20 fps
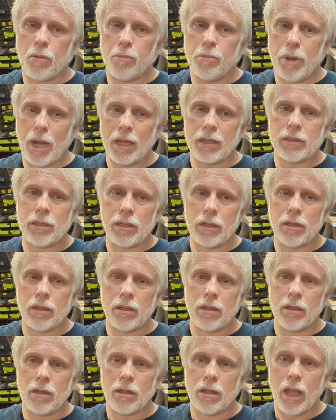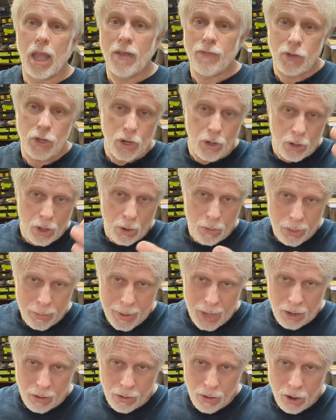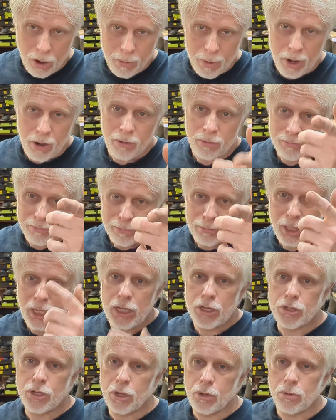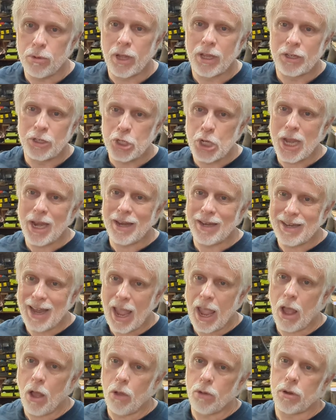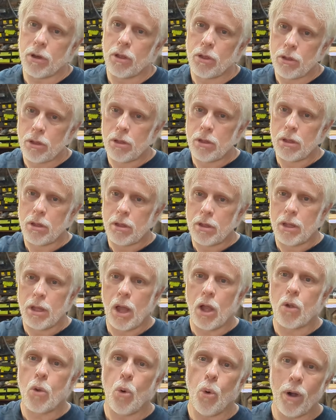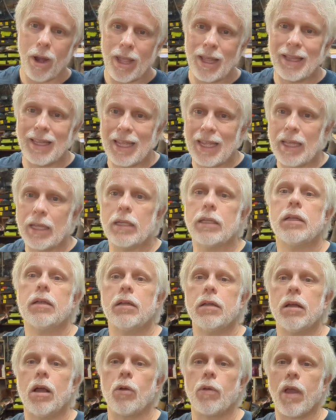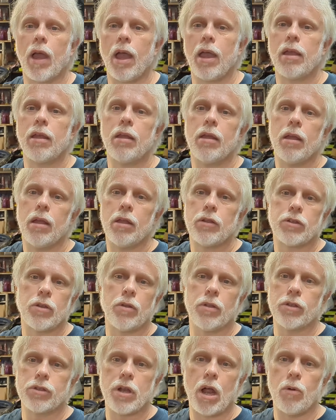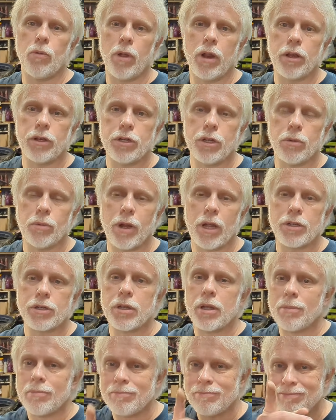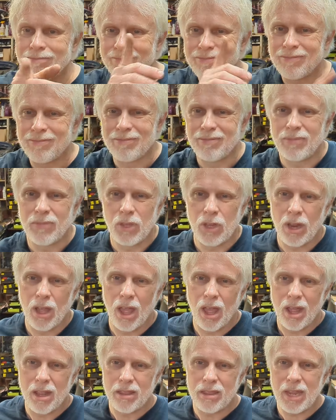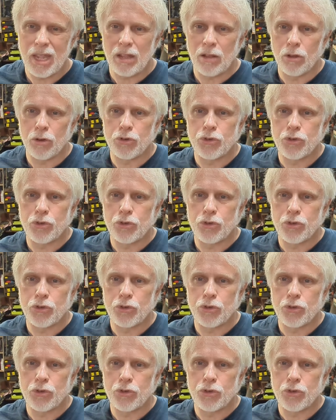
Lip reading: but if you do go with a bigger carburetor, please do jet it down accordingly. Okay, so that it's not running too rich. Neat little